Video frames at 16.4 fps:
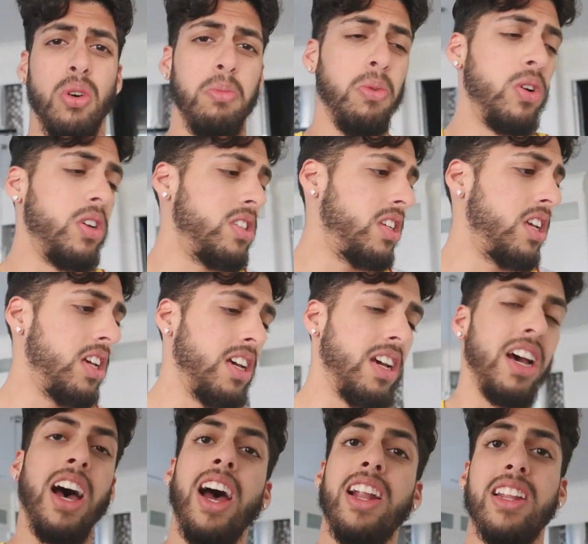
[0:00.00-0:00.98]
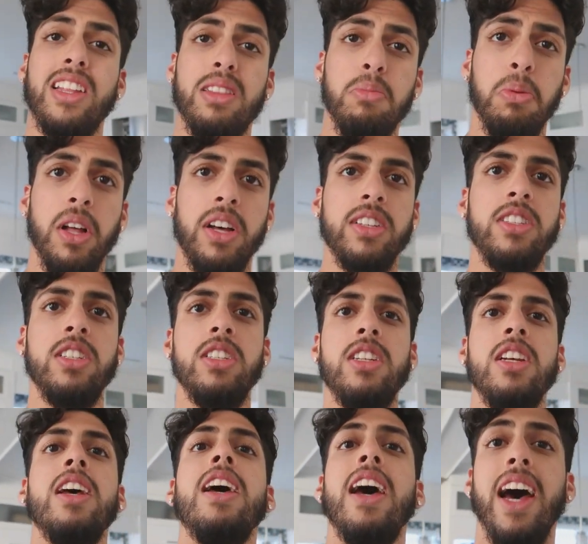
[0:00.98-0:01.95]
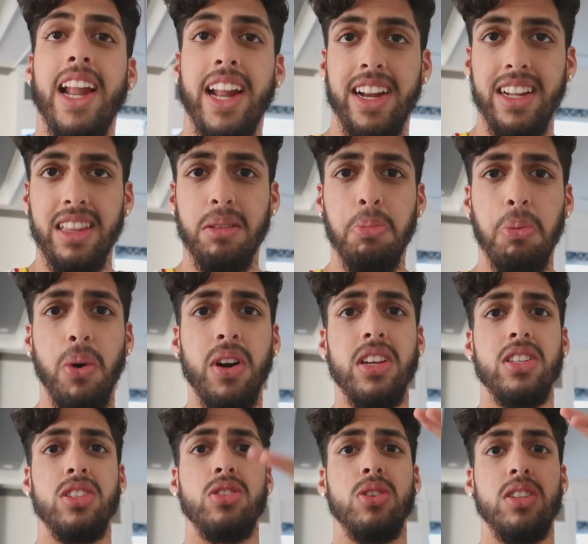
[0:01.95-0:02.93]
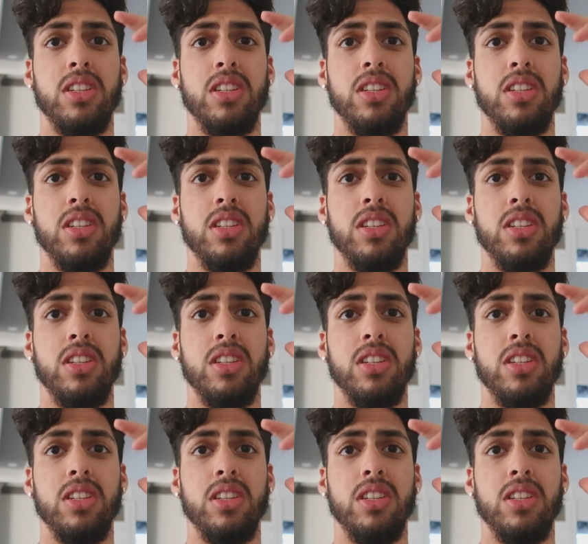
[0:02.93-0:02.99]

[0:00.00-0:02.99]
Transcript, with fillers: So boys, I need the pluses and I need the points.